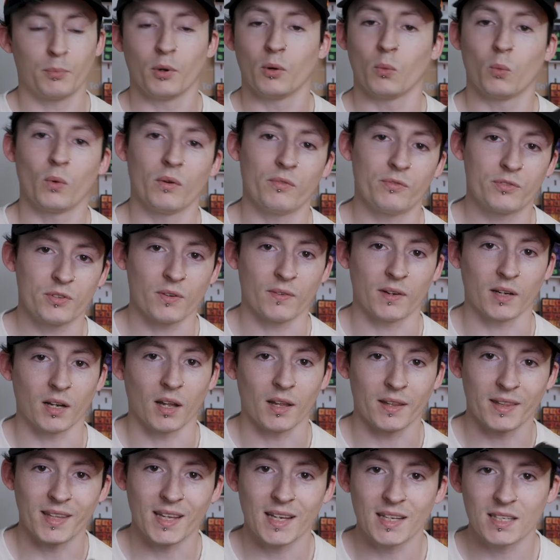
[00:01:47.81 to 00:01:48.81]
But with something
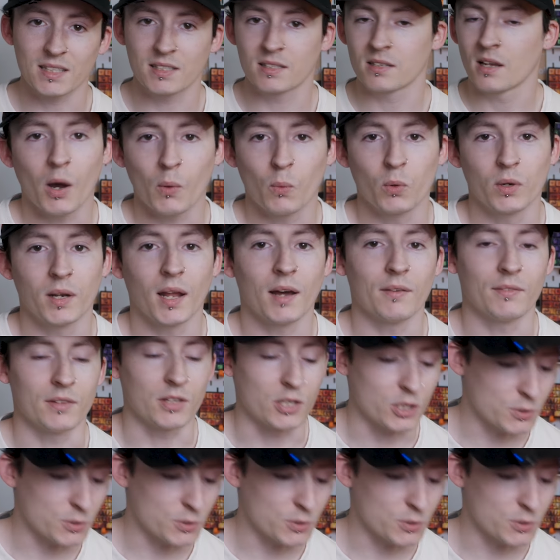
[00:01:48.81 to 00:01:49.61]
like this, I wouldn't have the